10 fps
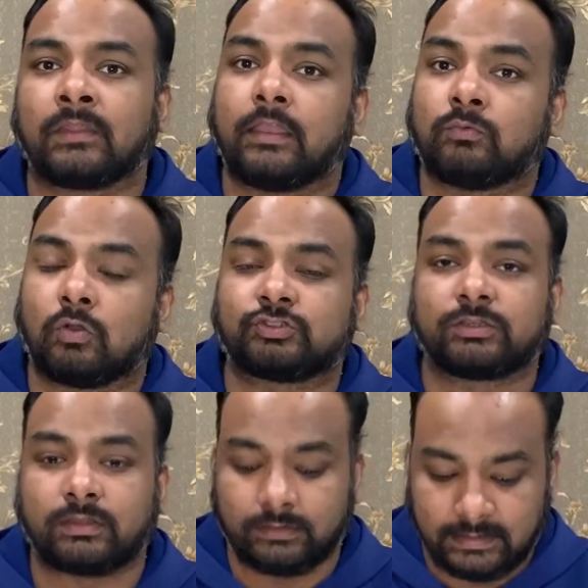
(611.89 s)
In
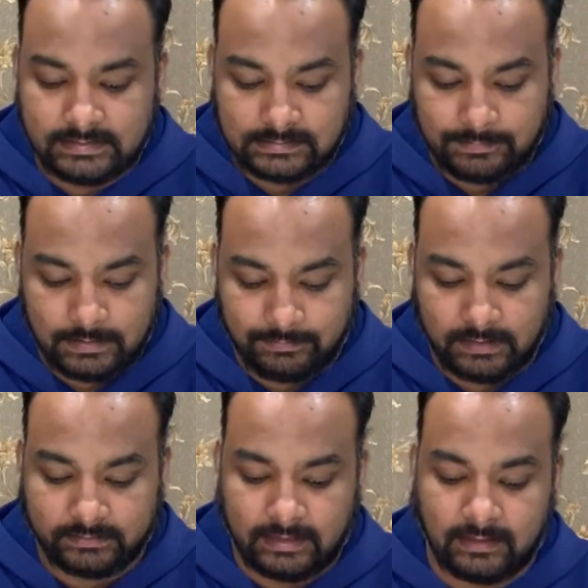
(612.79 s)
Washington, D.C., people
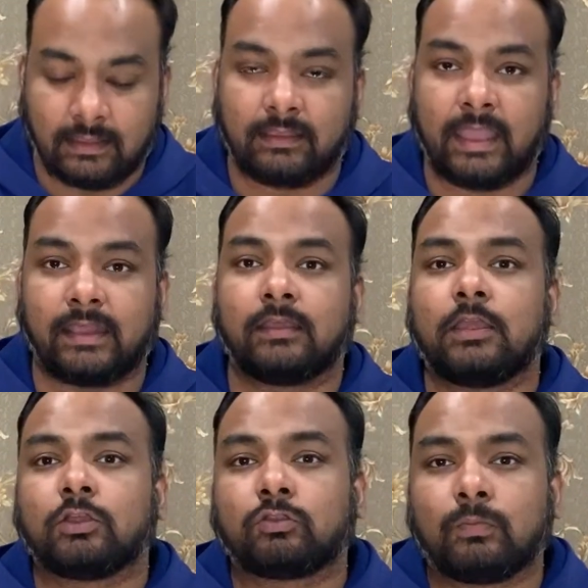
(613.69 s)
are taking care
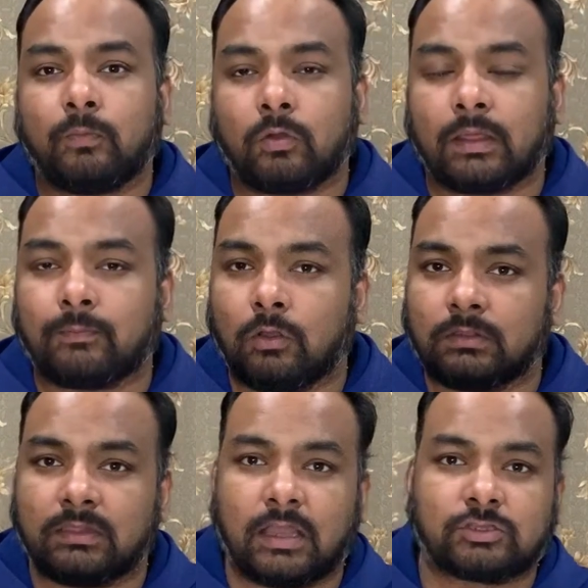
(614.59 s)
to board up all
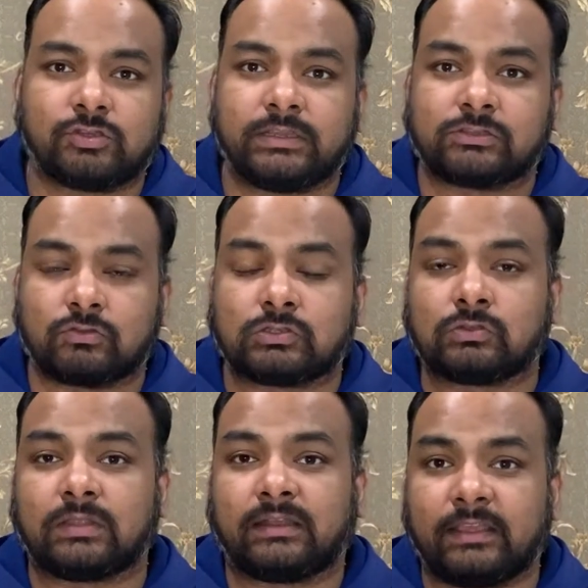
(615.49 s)
the luxury stores so
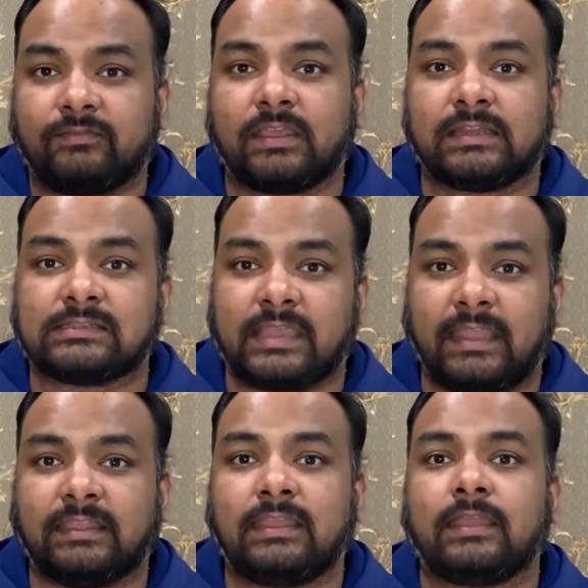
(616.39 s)
that if there is
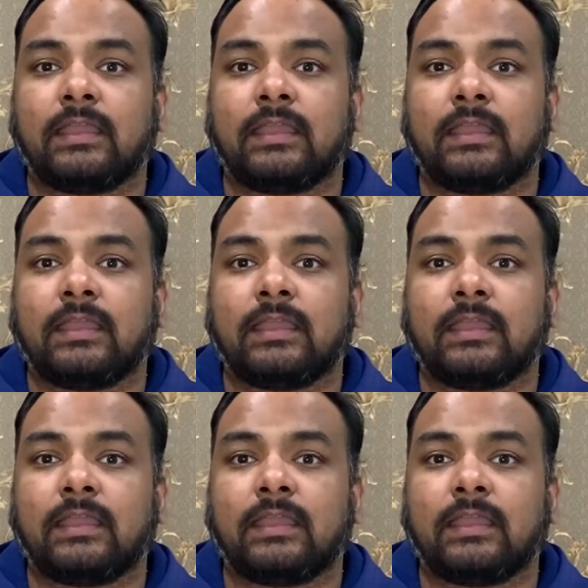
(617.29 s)
any